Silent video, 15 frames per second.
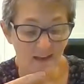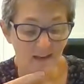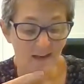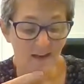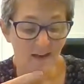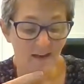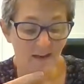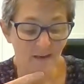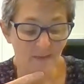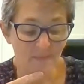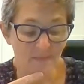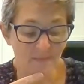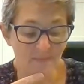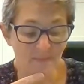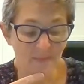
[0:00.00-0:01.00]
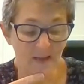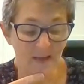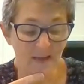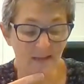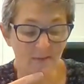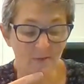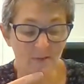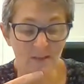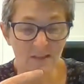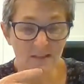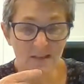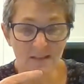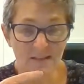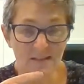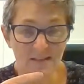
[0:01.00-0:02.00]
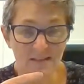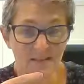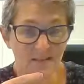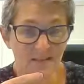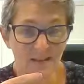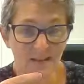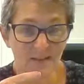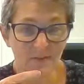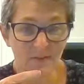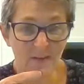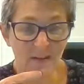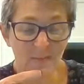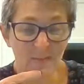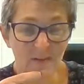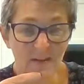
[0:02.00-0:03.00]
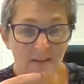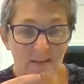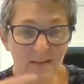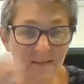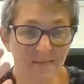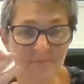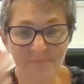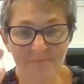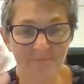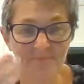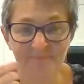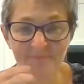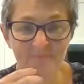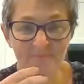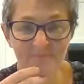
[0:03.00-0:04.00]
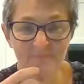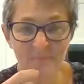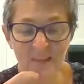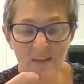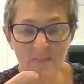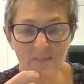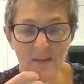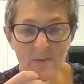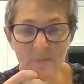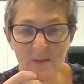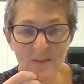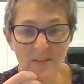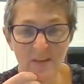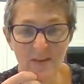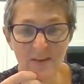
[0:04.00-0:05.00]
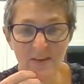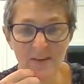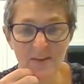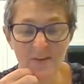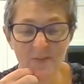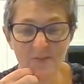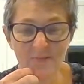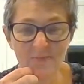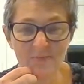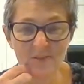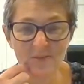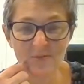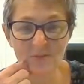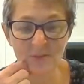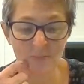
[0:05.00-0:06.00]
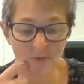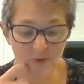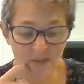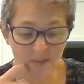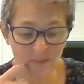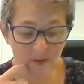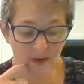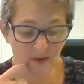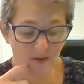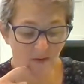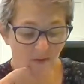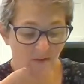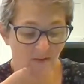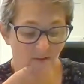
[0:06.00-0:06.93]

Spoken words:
And it really does, it's like a family thing, you know, just really brings back all